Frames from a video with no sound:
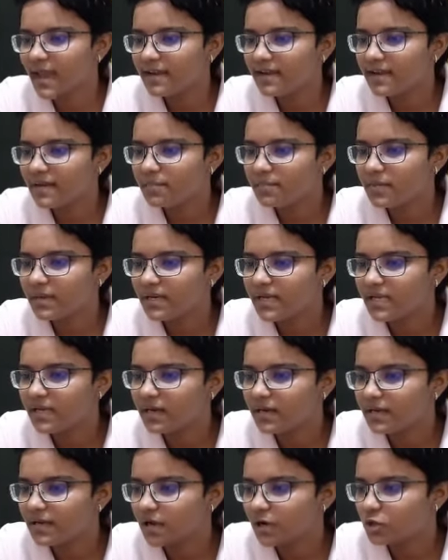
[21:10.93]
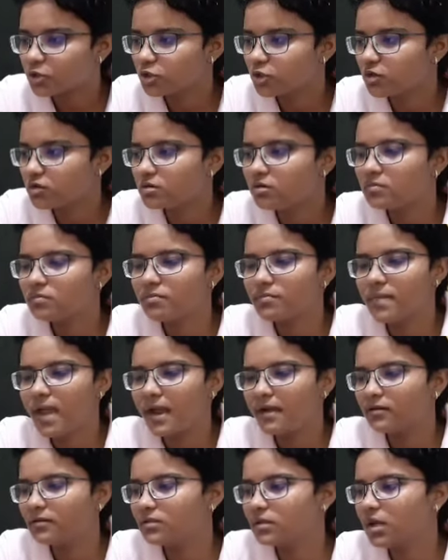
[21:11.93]
and empty conduction
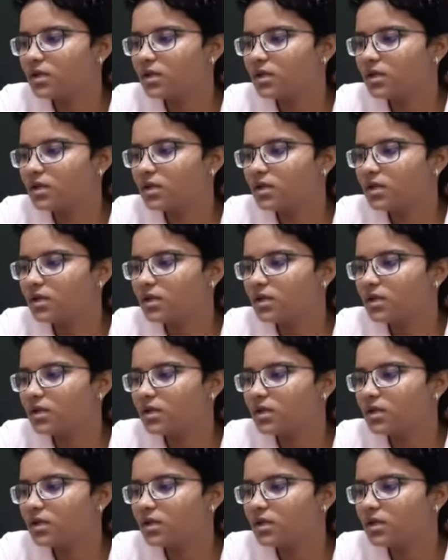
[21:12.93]
band.